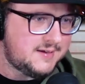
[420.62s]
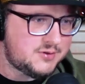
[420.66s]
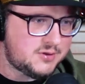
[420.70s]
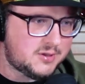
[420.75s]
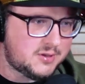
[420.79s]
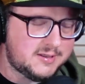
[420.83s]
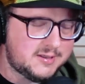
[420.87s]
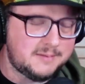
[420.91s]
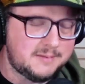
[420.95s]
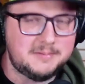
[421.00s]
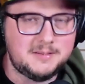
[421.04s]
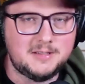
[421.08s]
or a
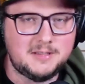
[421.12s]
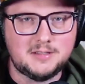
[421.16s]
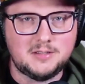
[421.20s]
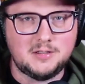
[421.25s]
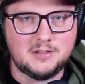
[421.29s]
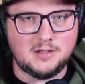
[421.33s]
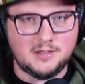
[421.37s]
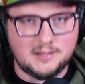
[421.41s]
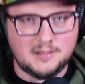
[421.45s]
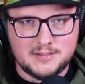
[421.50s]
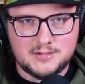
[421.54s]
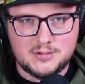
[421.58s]
couple of
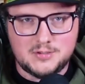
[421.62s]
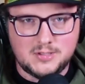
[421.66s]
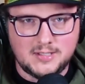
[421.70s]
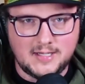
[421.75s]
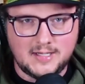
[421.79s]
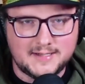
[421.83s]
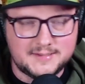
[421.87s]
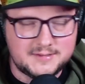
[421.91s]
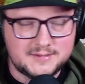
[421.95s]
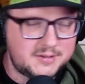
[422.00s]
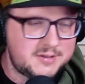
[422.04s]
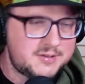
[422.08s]

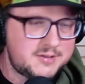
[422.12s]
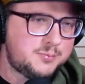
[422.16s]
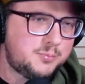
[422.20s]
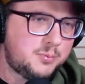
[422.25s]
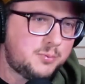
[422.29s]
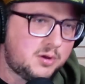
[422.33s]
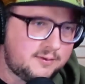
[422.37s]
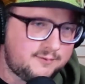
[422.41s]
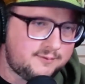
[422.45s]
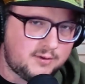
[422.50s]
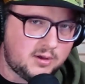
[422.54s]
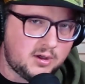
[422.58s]
contracts, or a
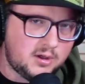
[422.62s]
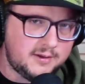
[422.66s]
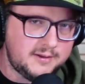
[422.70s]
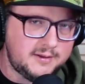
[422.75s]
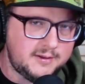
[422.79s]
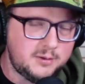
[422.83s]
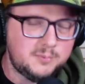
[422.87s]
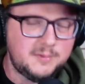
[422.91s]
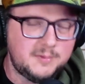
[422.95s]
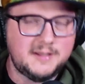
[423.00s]
small volume.